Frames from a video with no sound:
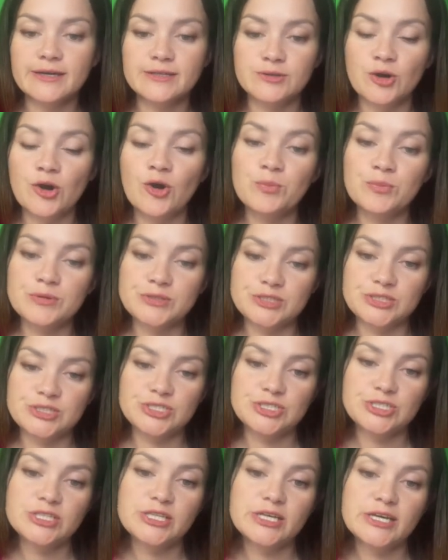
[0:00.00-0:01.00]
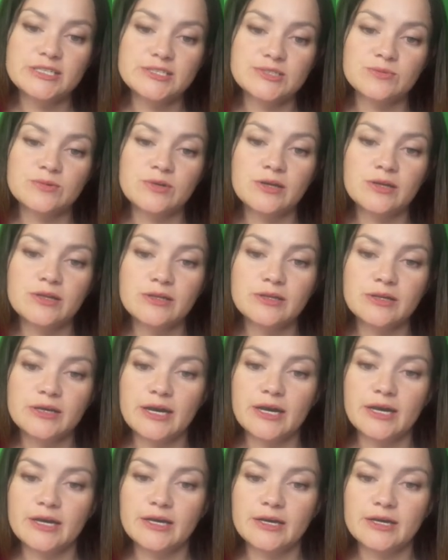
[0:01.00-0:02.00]
opposition, as
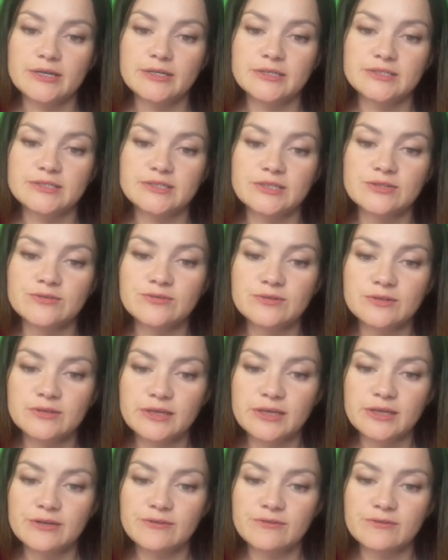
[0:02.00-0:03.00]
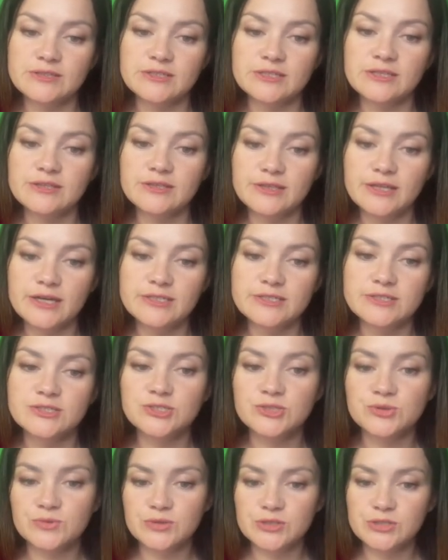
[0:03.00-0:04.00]
well as it will give us another
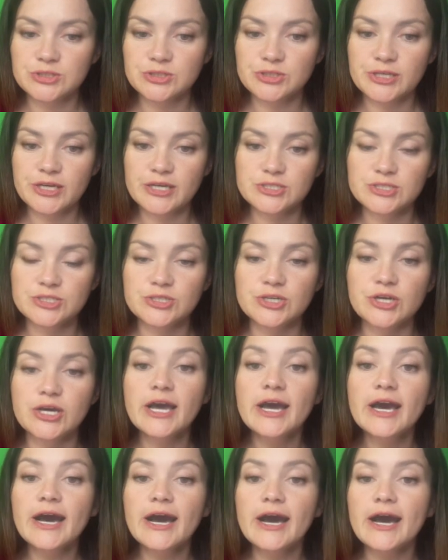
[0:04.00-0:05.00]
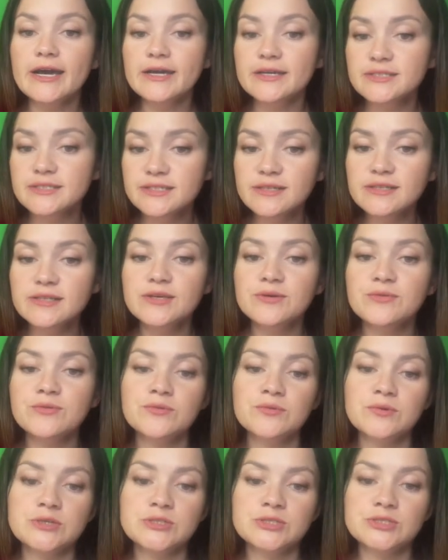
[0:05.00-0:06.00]
square to get to. Ideally,
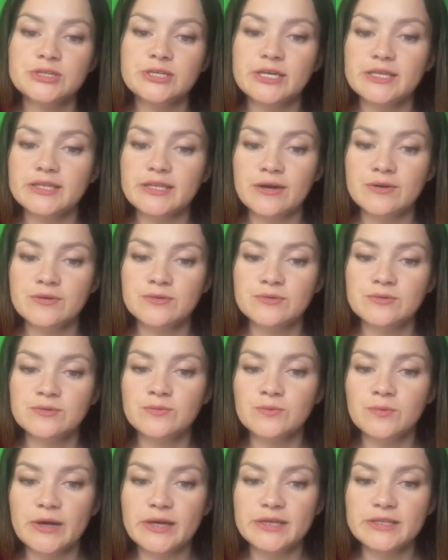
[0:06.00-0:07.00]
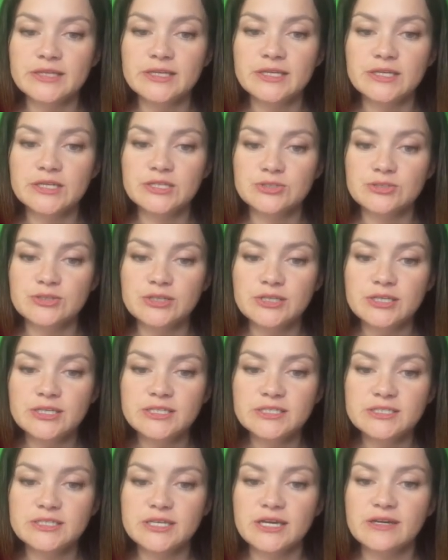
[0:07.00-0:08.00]
we want to get our white king to
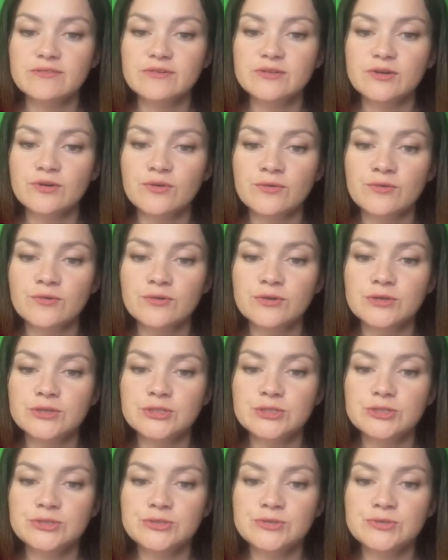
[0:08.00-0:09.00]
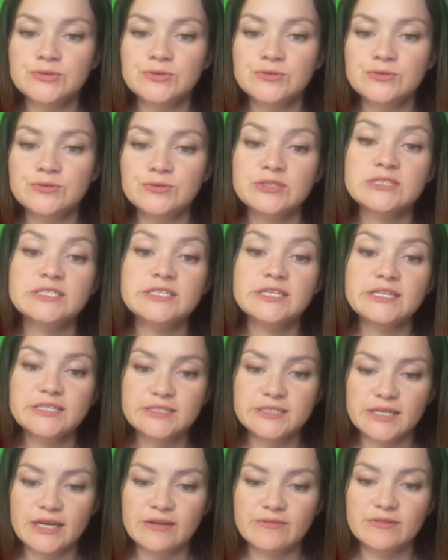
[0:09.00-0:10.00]
e7 or to
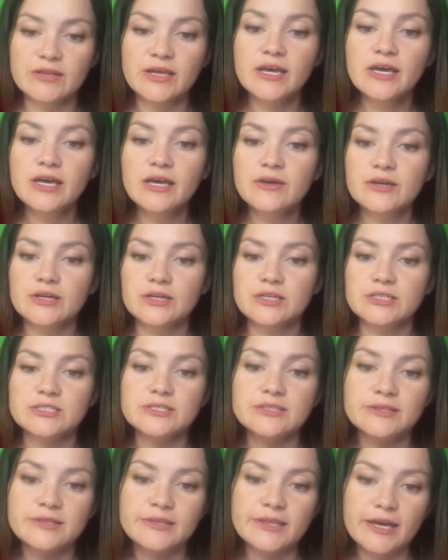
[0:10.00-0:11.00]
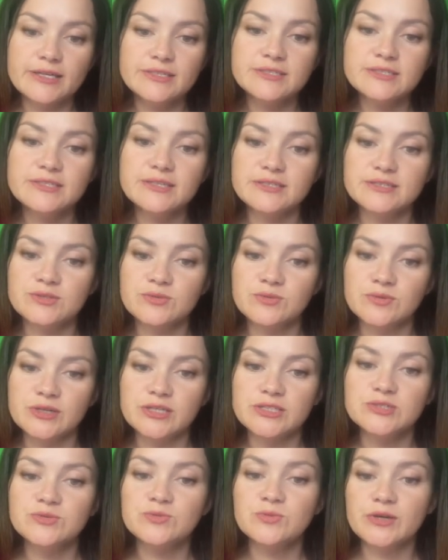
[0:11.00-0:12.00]
c7, because that's the
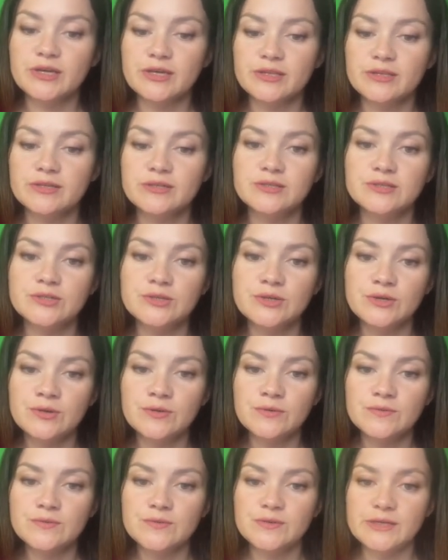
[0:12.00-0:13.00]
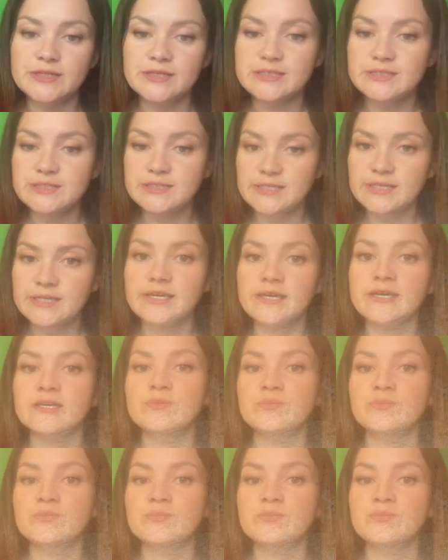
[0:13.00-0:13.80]
squares we can control the d8